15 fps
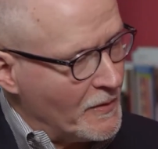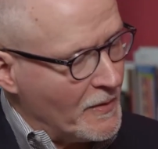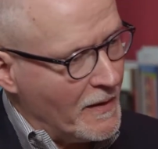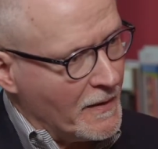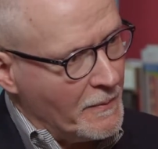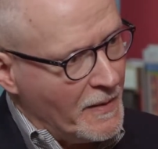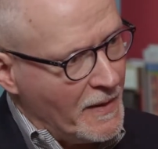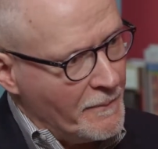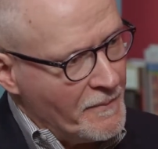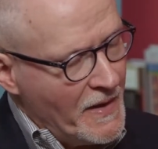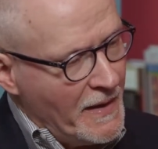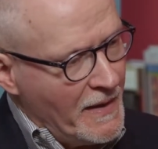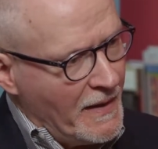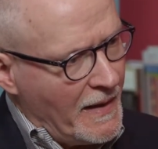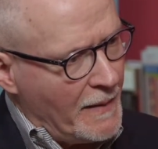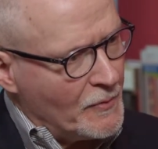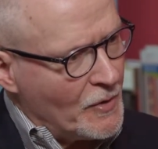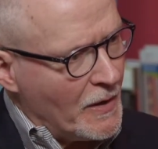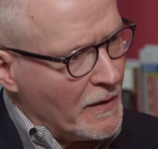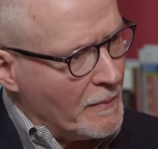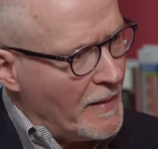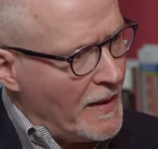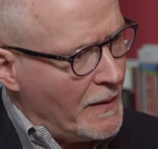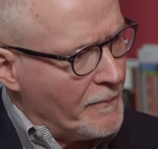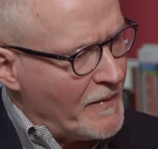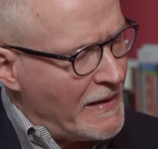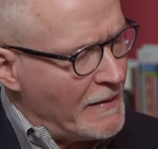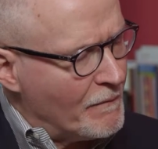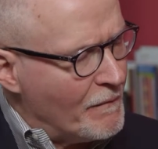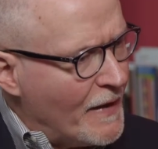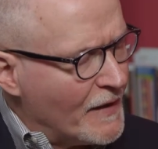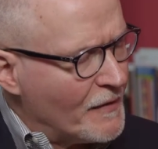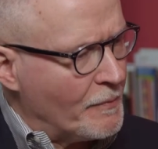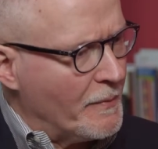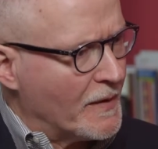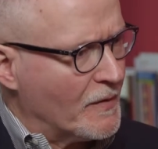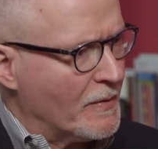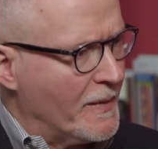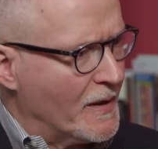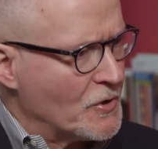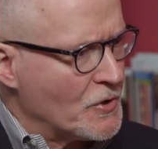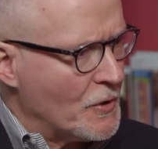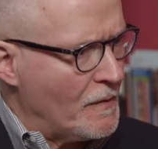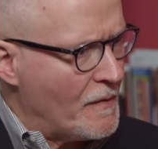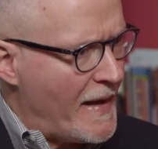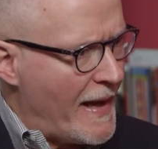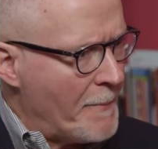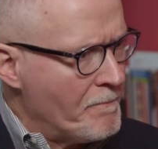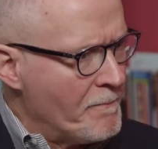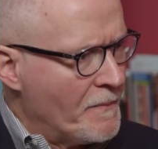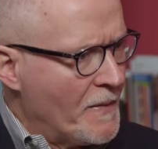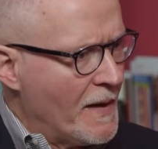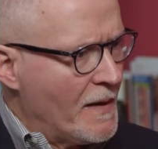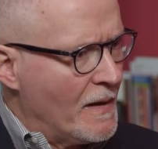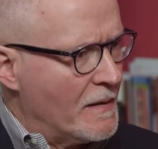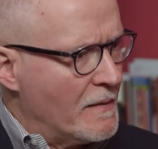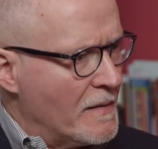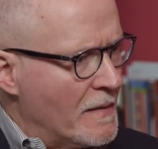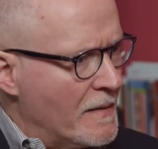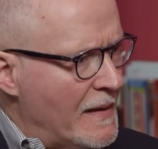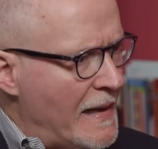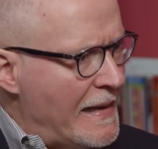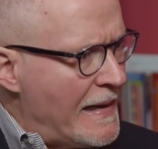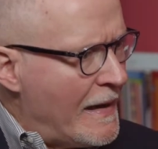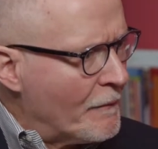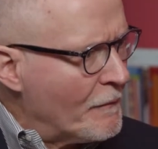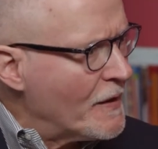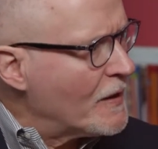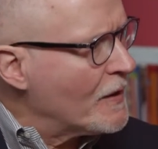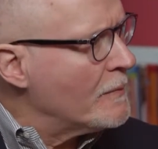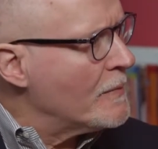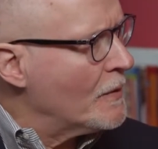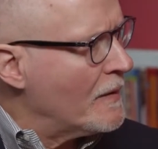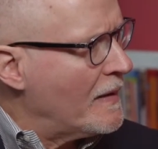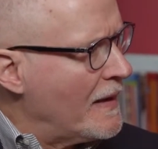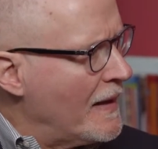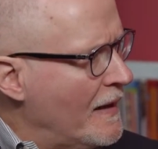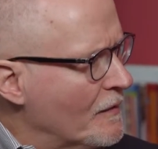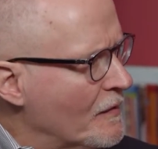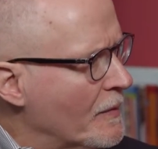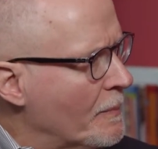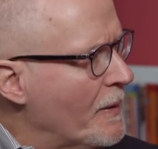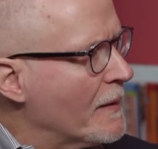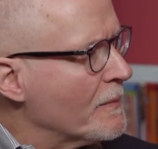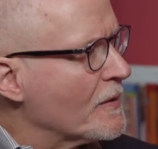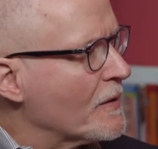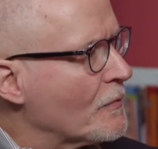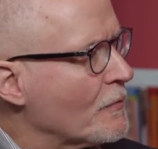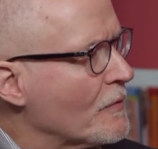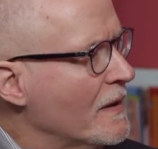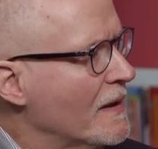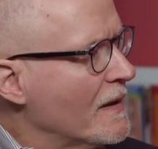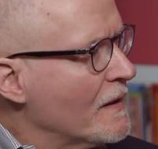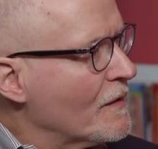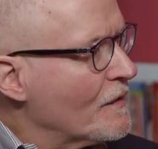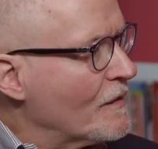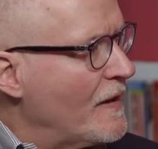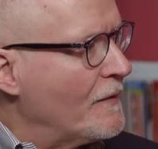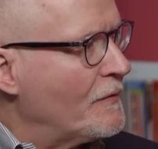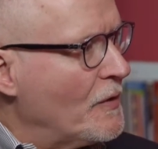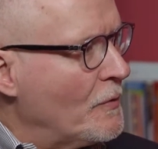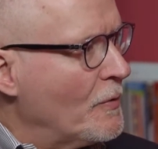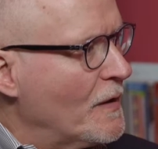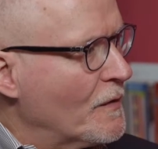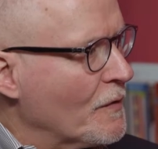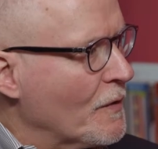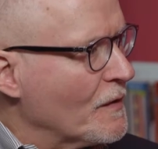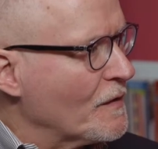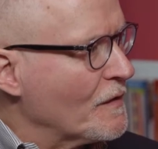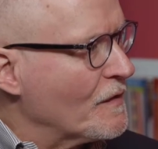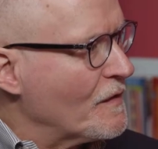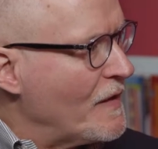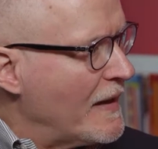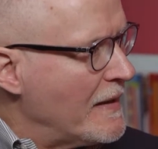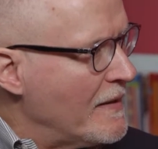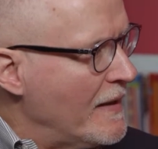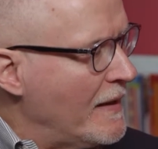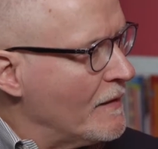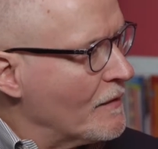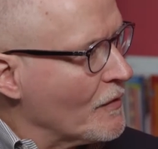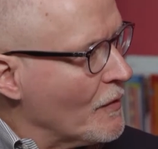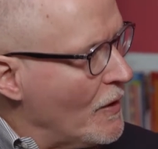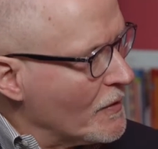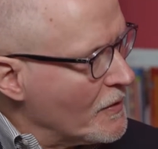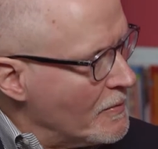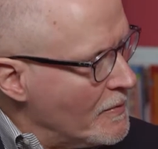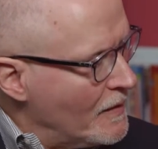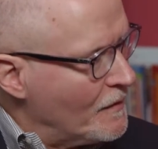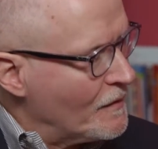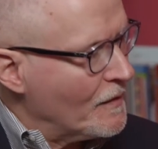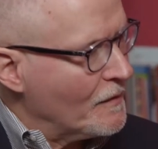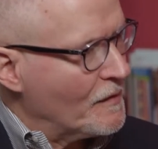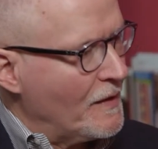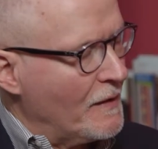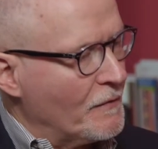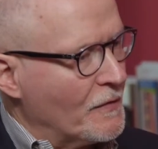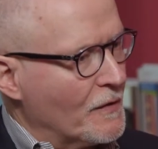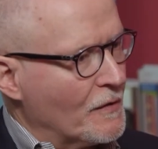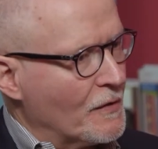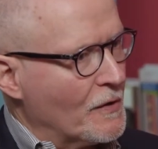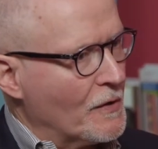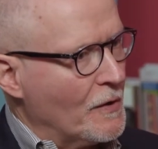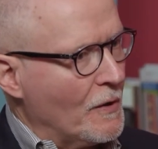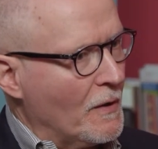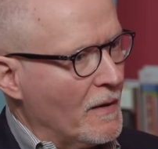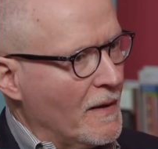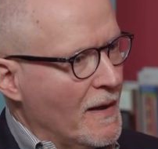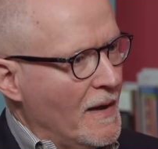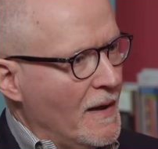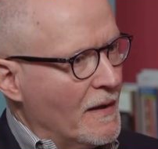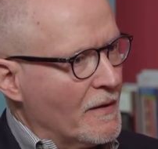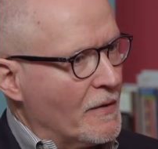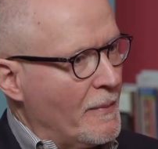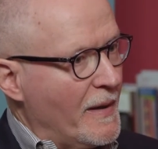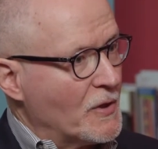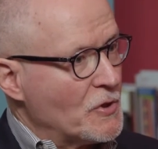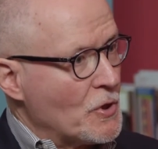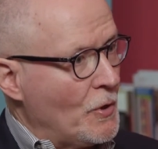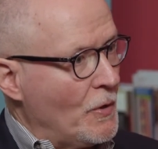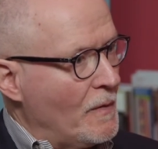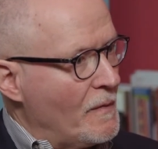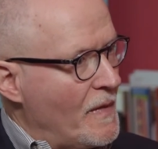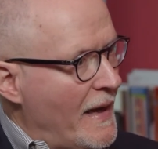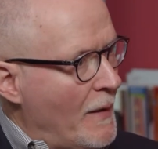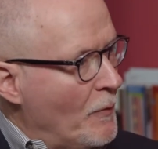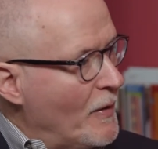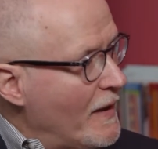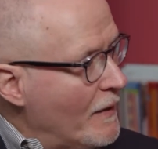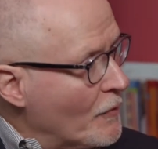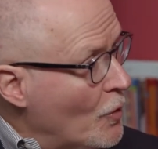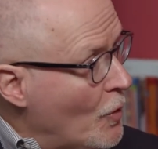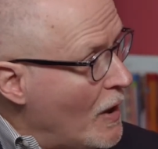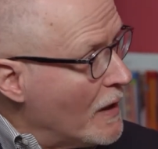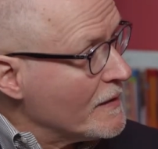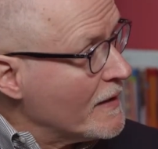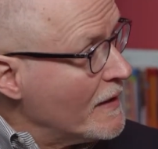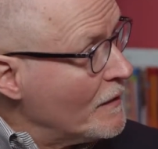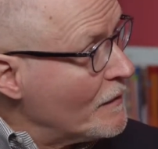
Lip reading: talking about? I'm talking about investment to make sure that every community has the public safety resources they need, so all communities are safe and secure. To make sure that we have quality